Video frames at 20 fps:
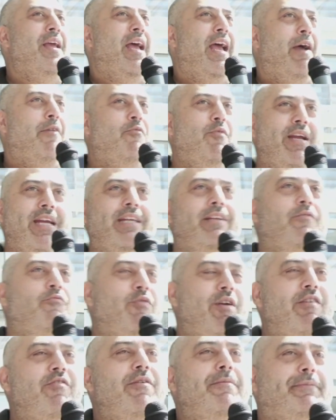And
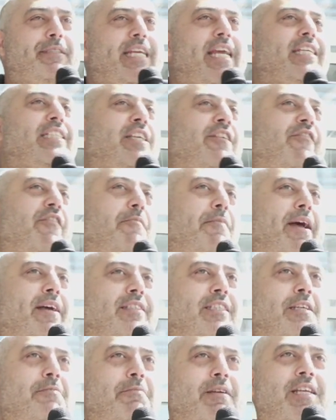we're objective
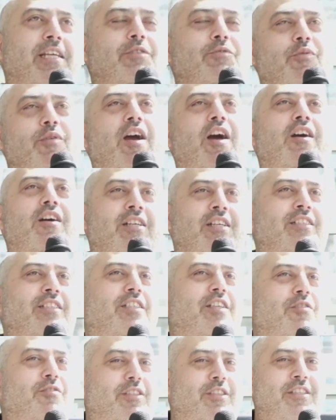about it, because we are
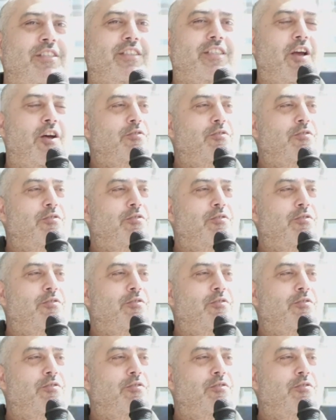consultants.